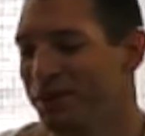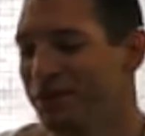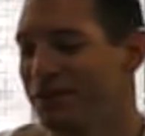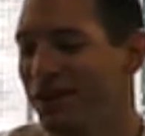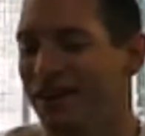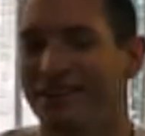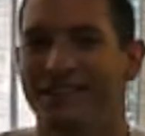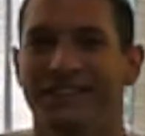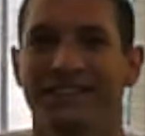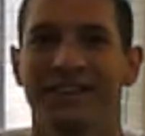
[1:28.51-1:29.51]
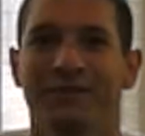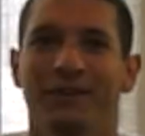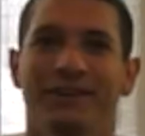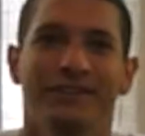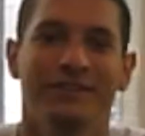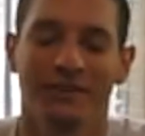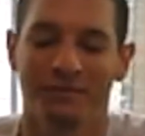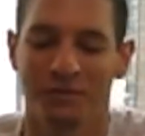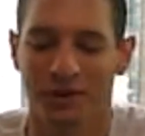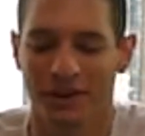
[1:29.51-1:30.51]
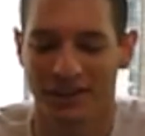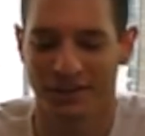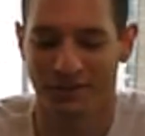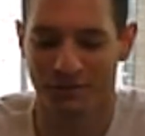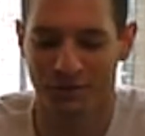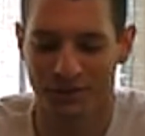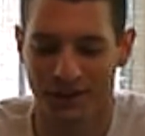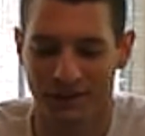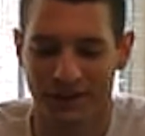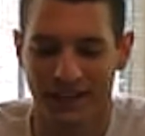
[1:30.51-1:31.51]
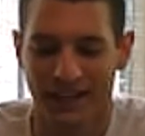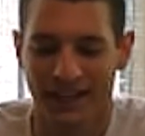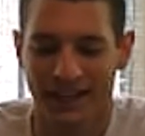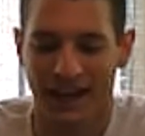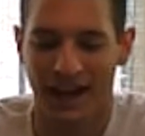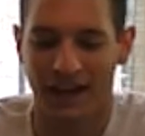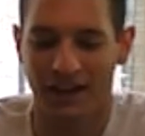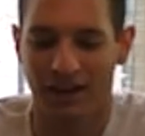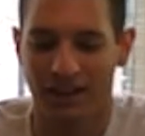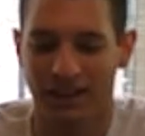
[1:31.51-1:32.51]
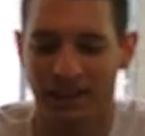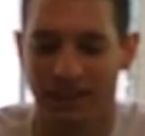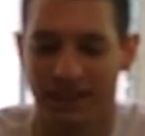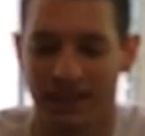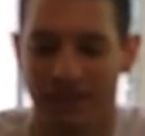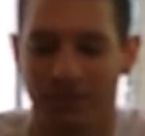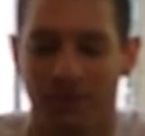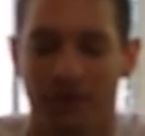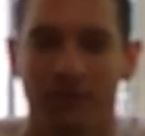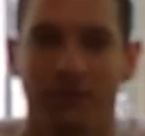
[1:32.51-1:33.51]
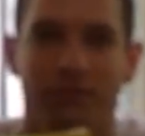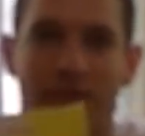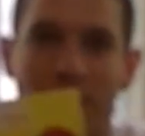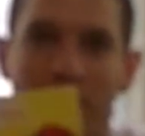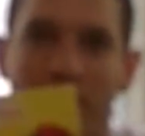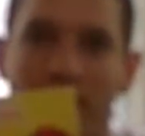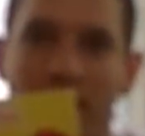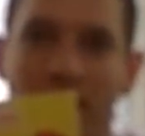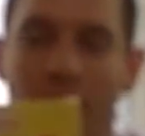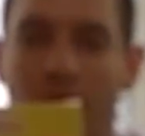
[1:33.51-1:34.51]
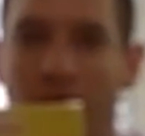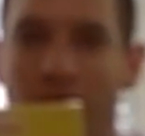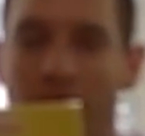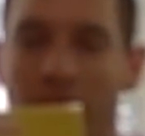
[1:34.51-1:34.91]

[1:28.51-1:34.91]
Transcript: your tongue says otherwise. So we're going to test some foods out. I got this one from, I ordered off